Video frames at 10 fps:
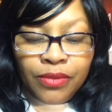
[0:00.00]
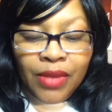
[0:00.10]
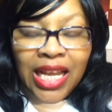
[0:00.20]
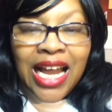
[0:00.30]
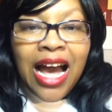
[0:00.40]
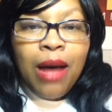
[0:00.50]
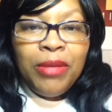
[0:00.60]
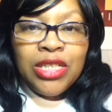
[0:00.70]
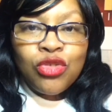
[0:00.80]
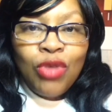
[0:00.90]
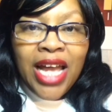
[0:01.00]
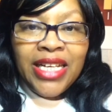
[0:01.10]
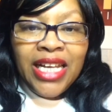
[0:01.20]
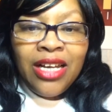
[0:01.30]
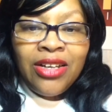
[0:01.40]
comments right
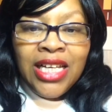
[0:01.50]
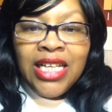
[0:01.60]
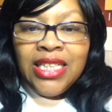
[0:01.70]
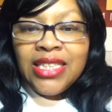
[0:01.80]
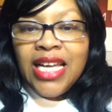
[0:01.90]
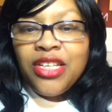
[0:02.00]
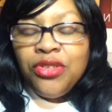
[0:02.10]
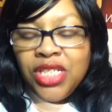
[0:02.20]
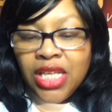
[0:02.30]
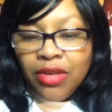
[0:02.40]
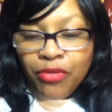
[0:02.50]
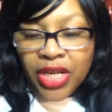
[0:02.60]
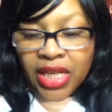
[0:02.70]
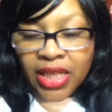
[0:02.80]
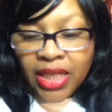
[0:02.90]
now. Thank you, Deacon
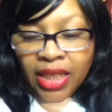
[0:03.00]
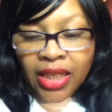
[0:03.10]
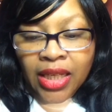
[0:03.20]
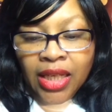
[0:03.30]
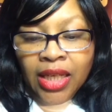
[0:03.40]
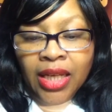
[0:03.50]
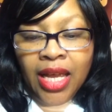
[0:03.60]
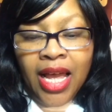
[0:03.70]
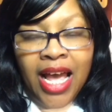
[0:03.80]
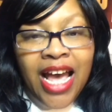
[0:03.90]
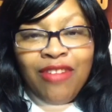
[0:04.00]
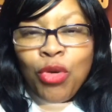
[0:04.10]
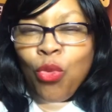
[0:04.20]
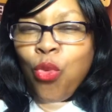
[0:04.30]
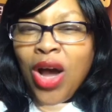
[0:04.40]
Reed. Have a
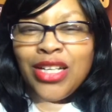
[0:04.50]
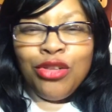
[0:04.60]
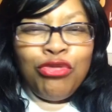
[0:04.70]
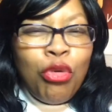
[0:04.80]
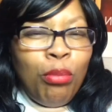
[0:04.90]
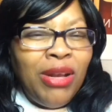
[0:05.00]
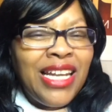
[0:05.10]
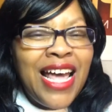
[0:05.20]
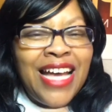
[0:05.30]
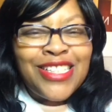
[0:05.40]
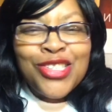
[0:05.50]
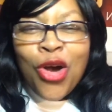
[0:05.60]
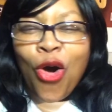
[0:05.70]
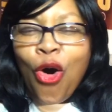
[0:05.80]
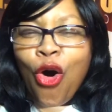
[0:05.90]
wonderful, blessed,
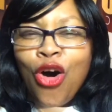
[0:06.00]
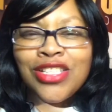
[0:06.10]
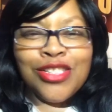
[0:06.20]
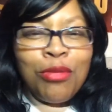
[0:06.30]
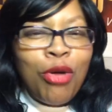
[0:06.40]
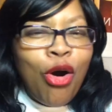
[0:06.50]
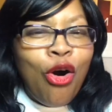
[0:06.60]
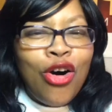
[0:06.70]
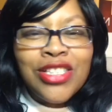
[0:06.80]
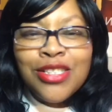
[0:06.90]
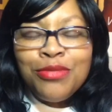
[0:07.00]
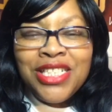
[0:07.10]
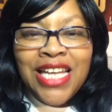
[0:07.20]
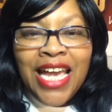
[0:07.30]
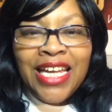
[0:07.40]
awesome, awesome
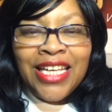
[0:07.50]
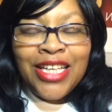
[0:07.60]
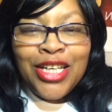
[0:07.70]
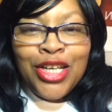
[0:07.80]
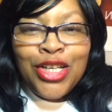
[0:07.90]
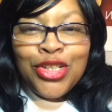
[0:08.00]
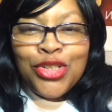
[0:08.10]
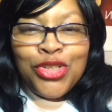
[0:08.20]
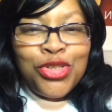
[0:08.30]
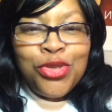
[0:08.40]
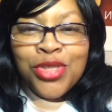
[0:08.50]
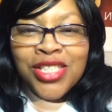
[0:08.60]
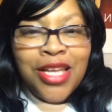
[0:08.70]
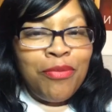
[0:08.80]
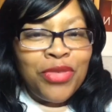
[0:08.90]
day. Do
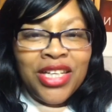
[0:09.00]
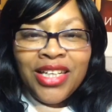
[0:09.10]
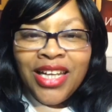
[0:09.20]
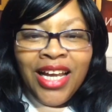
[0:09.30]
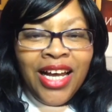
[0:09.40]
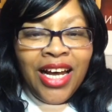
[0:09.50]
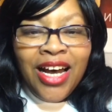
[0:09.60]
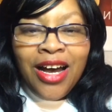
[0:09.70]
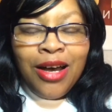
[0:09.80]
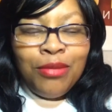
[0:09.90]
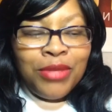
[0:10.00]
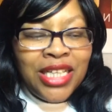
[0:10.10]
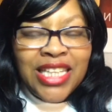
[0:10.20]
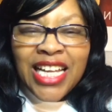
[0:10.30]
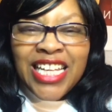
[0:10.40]
something um,
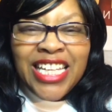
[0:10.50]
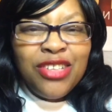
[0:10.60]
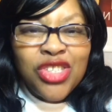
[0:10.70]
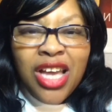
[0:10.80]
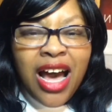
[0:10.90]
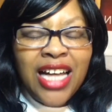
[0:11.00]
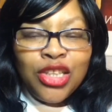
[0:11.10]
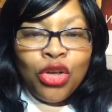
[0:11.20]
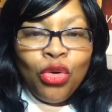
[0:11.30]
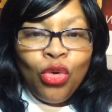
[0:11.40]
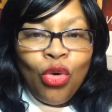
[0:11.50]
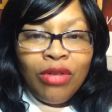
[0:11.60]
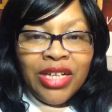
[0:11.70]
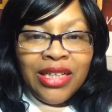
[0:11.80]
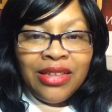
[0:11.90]
that gives God the
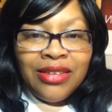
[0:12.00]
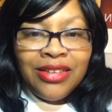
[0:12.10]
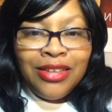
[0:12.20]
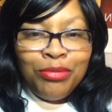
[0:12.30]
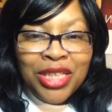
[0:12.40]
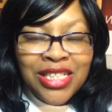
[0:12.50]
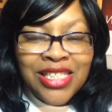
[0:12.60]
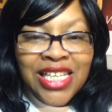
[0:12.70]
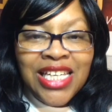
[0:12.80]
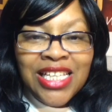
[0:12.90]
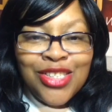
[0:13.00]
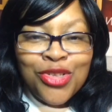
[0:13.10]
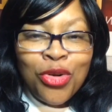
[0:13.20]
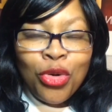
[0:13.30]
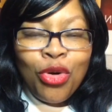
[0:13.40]
glory because He gets the
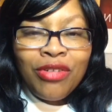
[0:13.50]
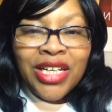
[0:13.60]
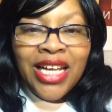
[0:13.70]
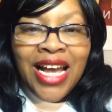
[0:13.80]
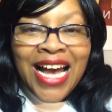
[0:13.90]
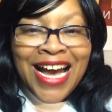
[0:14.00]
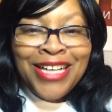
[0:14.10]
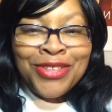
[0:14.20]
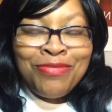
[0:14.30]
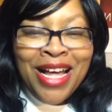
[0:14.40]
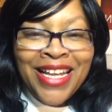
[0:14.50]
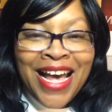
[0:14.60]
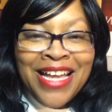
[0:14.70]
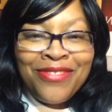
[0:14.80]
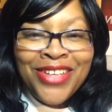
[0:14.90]
glory out of my
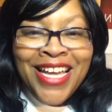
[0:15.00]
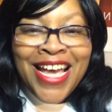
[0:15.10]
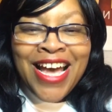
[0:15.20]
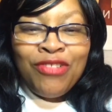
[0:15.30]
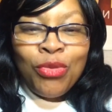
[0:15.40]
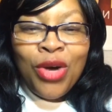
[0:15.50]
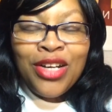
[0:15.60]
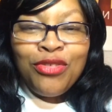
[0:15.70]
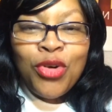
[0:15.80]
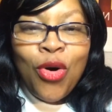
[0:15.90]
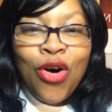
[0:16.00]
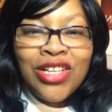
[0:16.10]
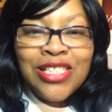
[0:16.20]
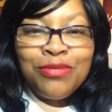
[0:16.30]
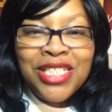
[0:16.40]
life. Have a wonderful,
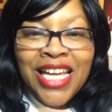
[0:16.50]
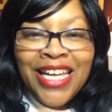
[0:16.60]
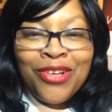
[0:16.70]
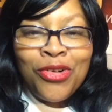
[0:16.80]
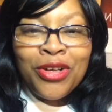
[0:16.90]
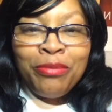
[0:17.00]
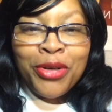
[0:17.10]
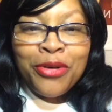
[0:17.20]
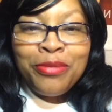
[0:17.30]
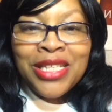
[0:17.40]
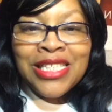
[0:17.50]
awesome day on purpose.